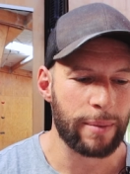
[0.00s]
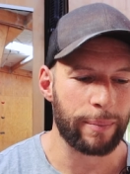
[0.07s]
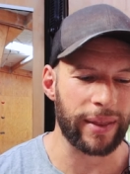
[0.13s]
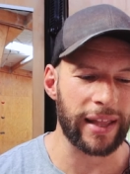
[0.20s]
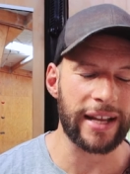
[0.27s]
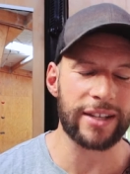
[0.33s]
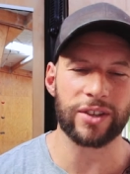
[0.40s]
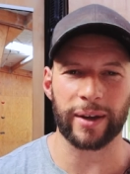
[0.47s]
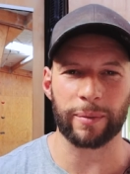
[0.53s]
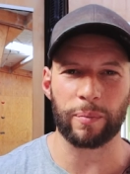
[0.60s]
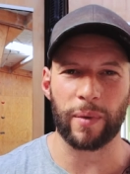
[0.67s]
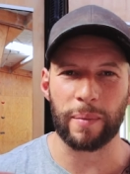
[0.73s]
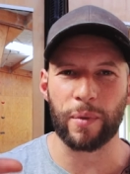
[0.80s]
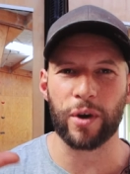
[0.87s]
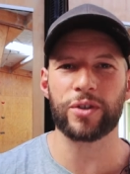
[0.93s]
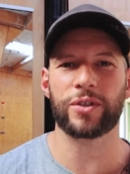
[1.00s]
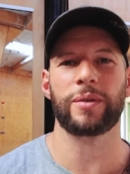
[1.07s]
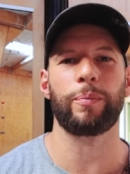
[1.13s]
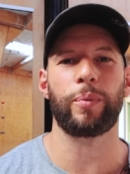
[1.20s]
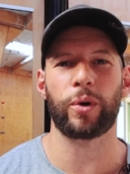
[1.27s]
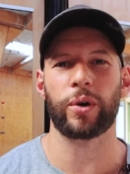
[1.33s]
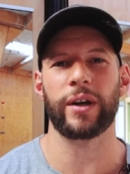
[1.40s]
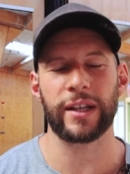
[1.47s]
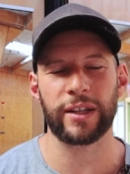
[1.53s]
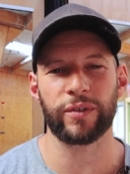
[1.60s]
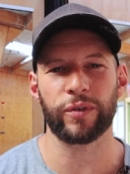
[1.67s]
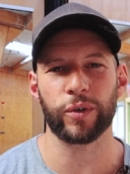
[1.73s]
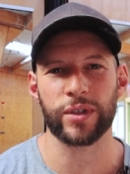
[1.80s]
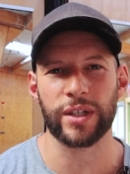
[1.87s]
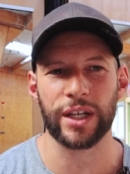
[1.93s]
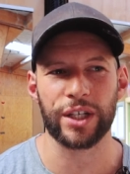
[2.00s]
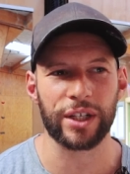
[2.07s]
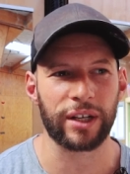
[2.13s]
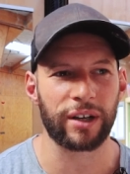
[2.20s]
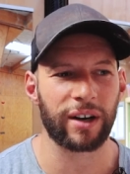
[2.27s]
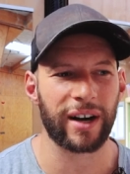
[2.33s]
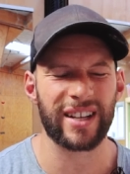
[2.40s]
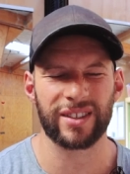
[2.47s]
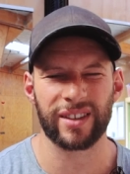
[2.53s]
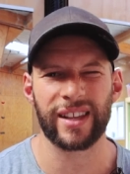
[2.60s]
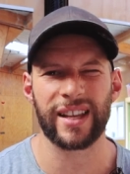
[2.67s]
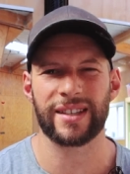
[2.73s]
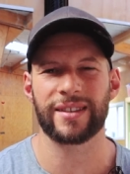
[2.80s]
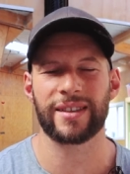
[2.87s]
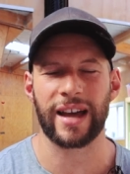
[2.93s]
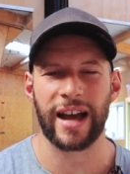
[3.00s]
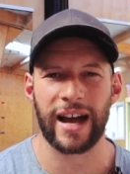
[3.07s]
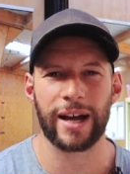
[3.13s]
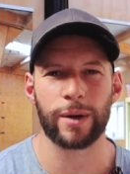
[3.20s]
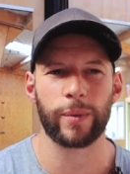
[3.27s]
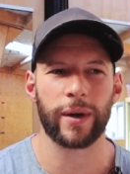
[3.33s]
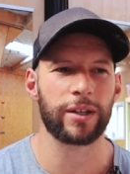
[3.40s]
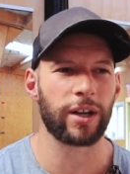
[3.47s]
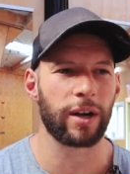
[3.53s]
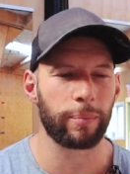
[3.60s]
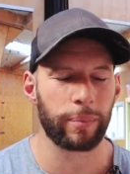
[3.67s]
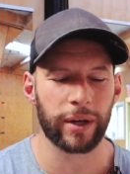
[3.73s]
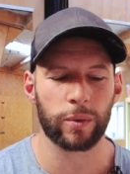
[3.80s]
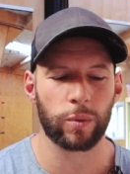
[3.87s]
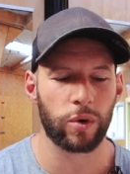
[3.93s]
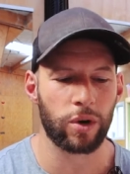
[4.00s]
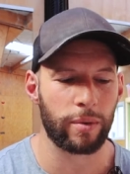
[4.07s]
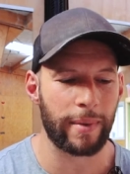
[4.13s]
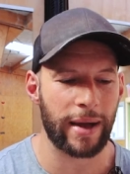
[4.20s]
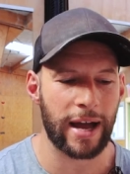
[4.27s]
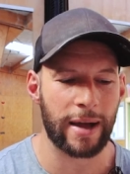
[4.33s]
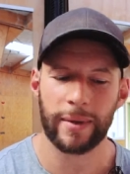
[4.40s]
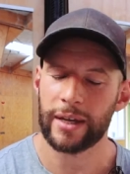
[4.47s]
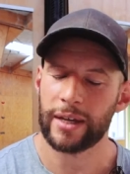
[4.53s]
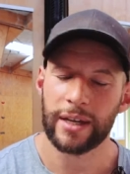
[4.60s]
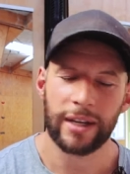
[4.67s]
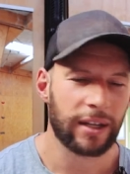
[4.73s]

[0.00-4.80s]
But that's like my most important interval session, all right? So that's the hard one, you know, big warm up,